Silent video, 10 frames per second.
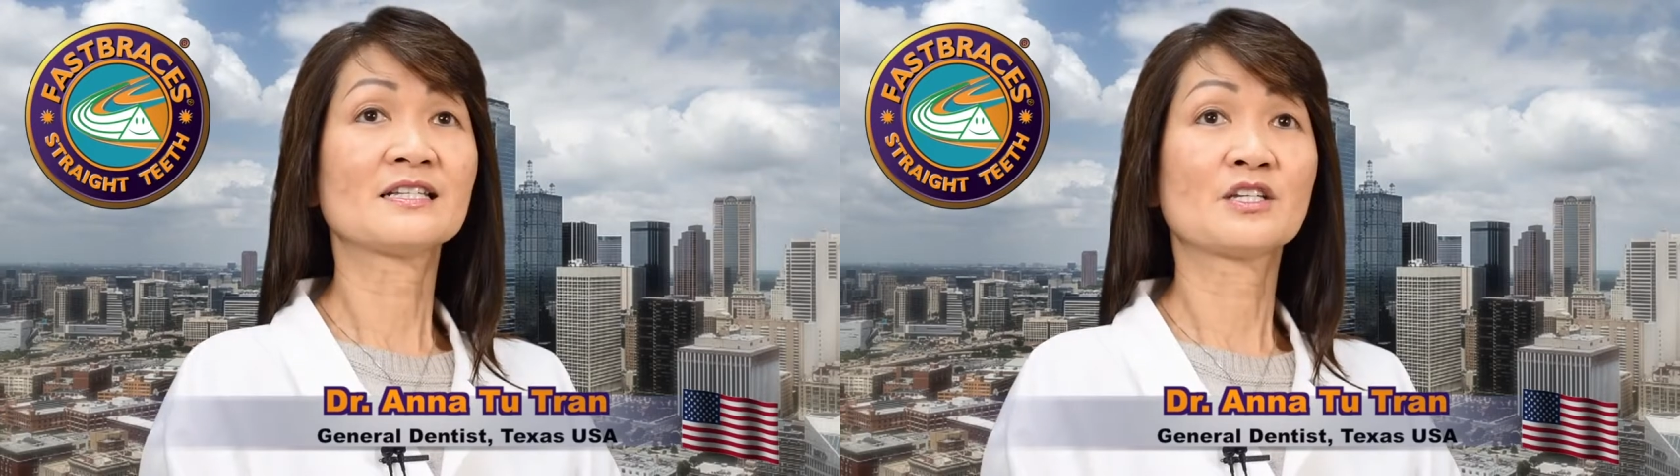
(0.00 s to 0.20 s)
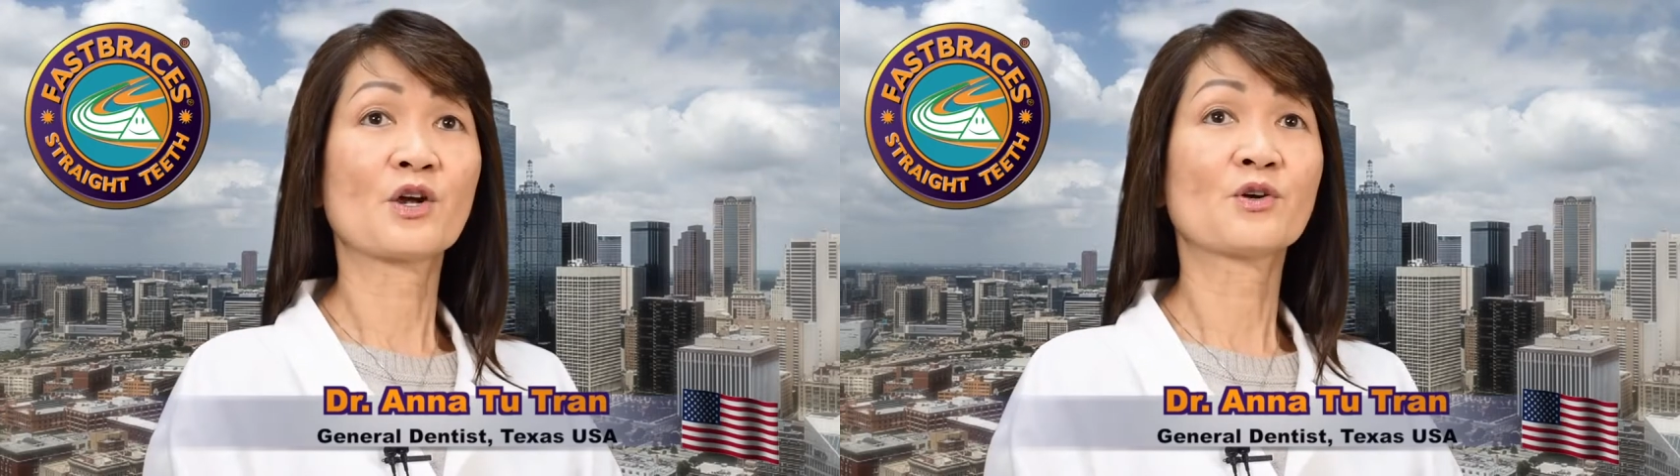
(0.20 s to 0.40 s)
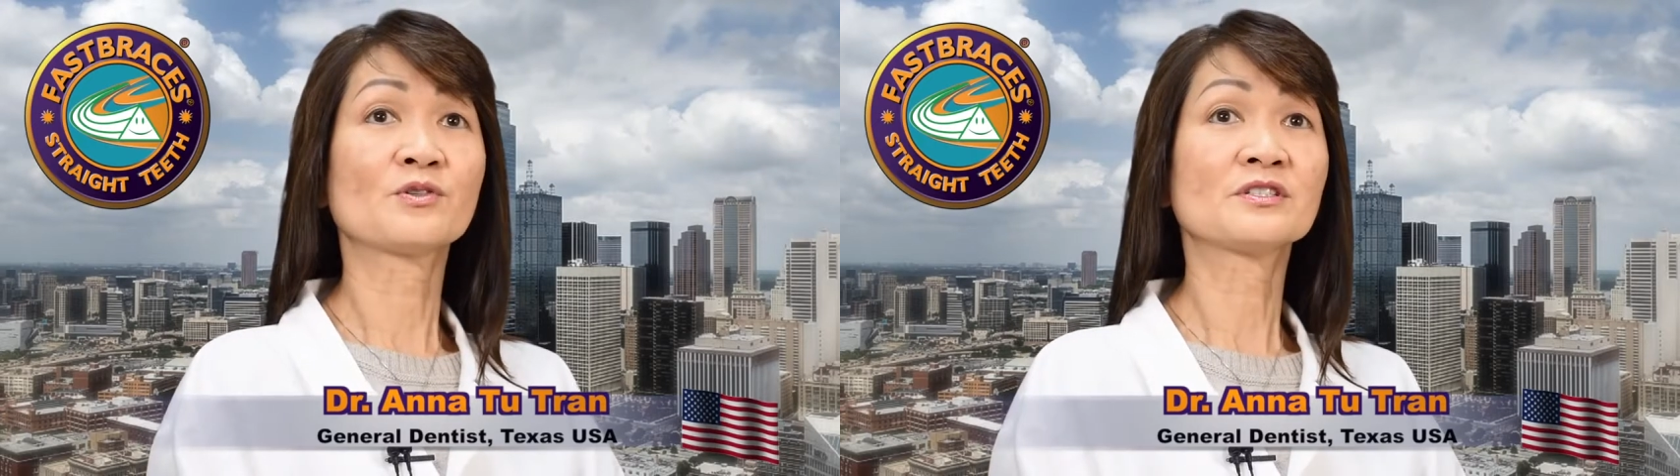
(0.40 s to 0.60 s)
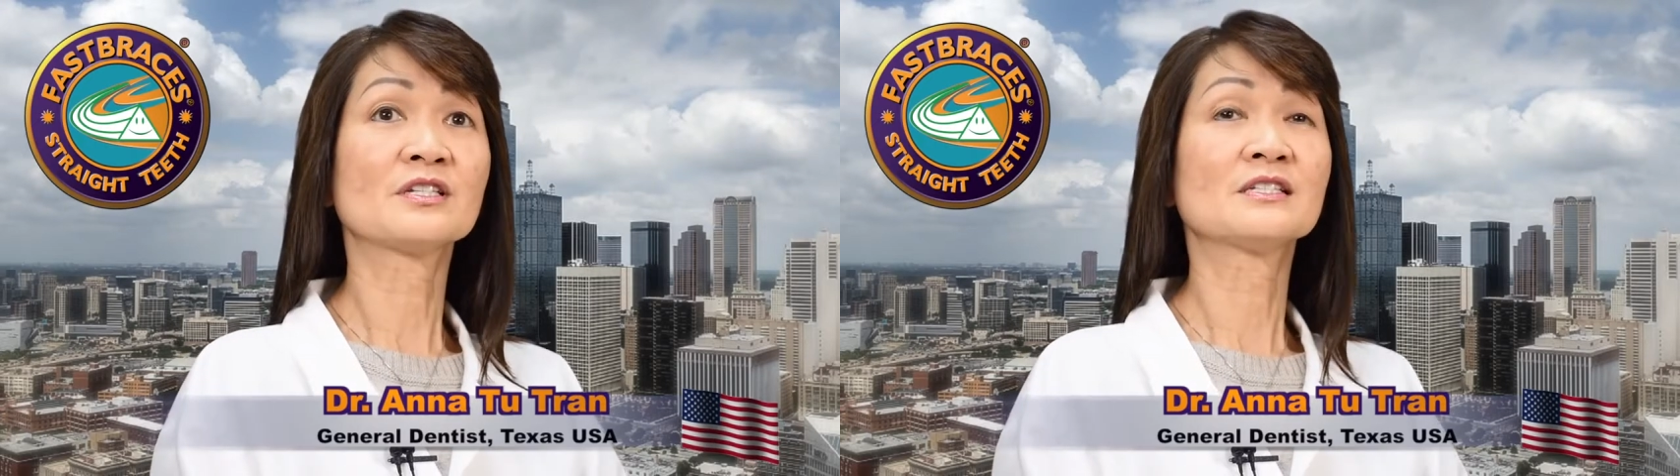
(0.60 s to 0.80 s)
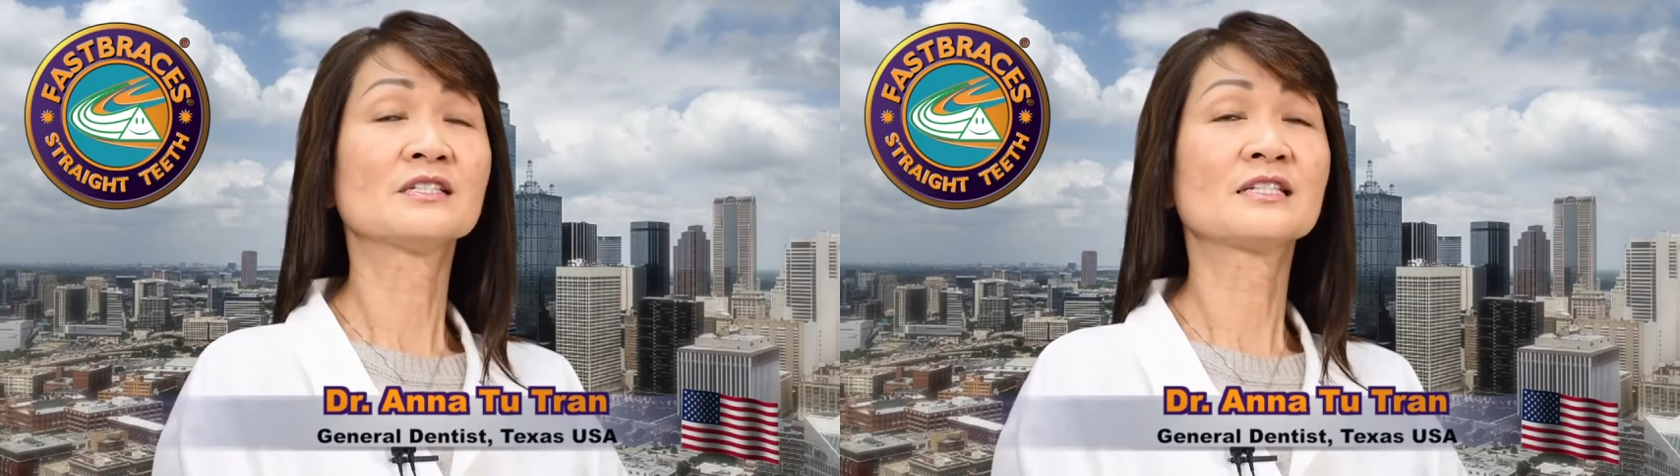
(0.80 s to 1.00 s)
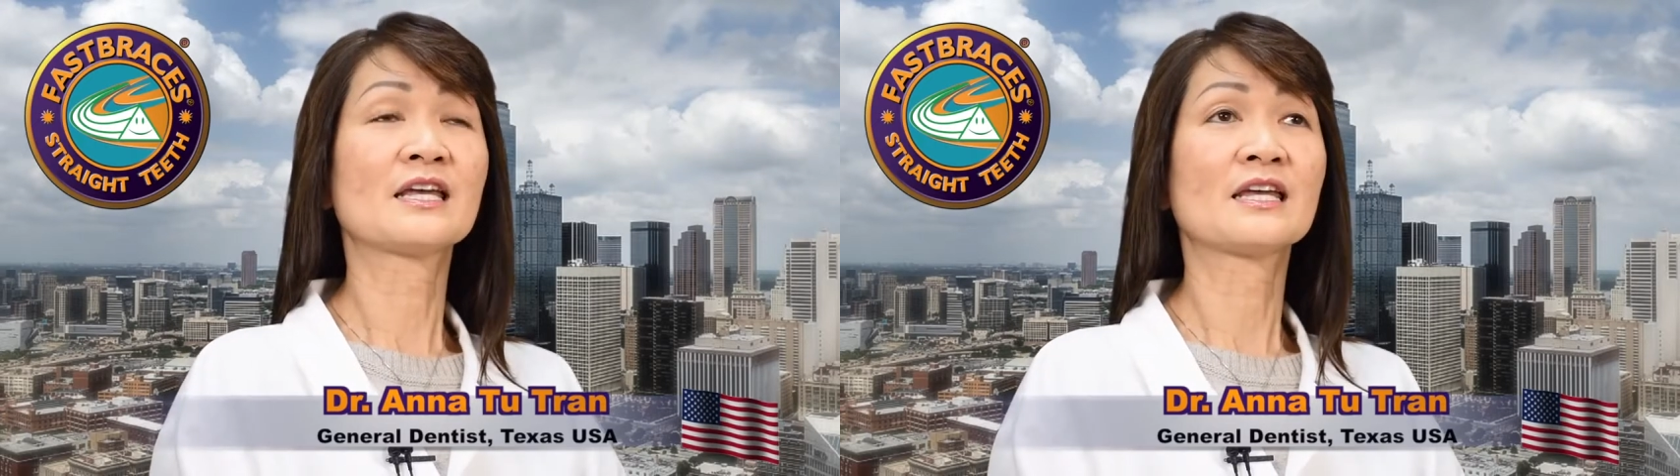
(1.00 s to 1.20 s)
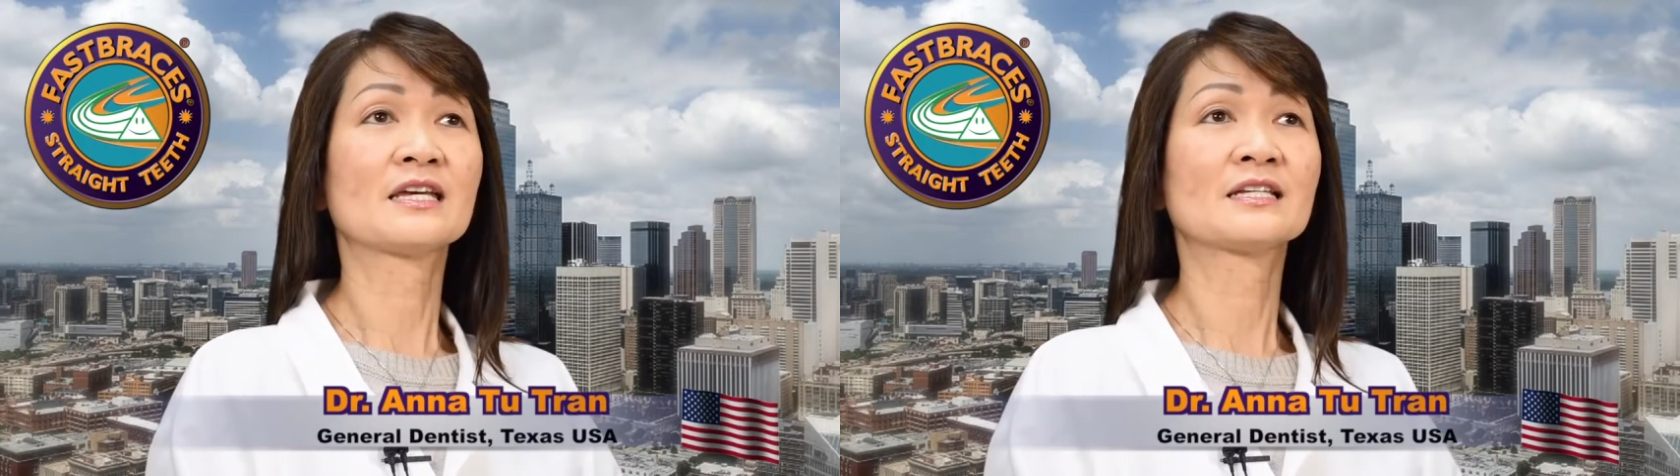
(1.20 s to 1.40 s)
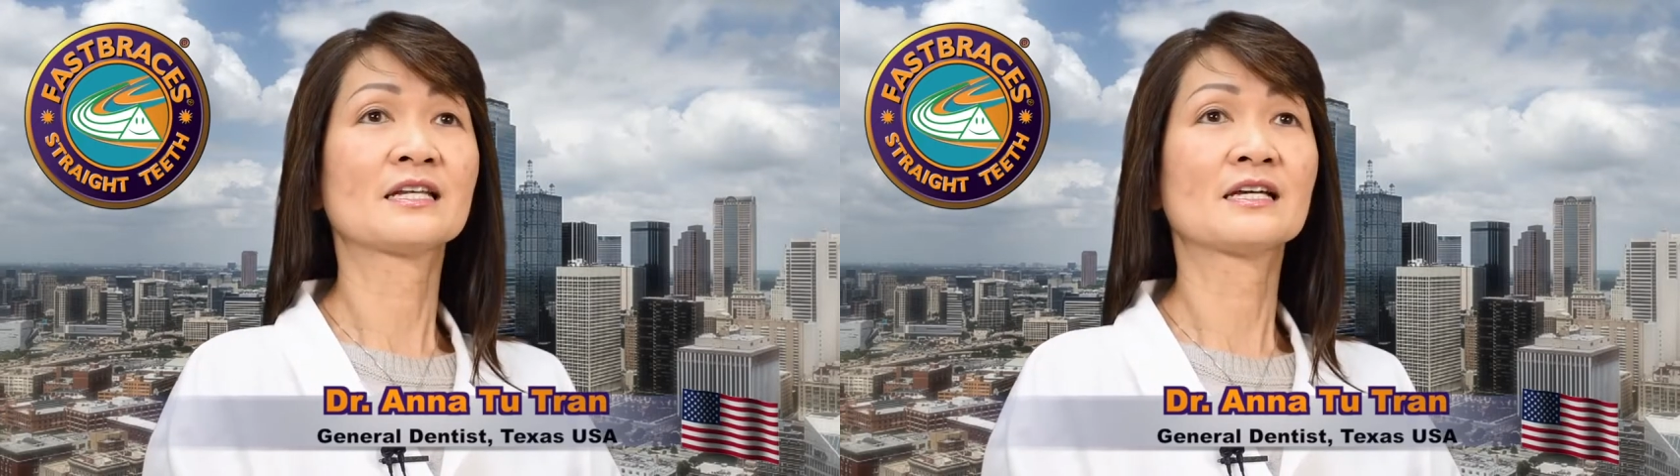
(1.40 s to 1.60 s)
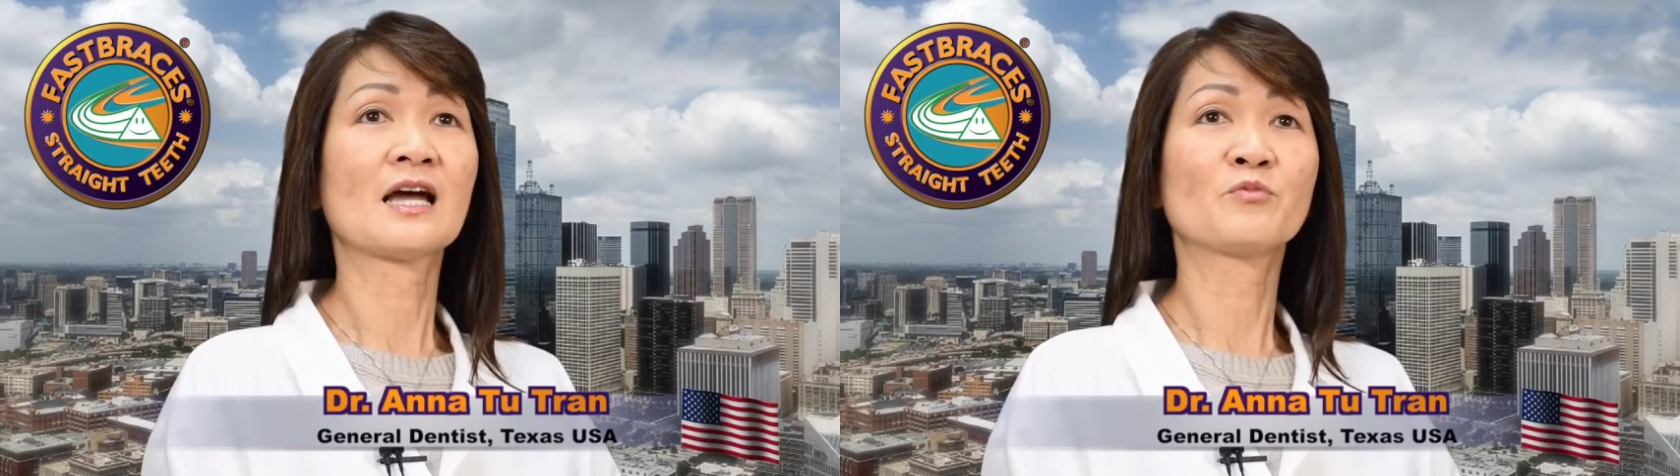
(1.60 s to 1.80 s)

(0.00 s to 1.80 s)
is in Carrollton, and uh,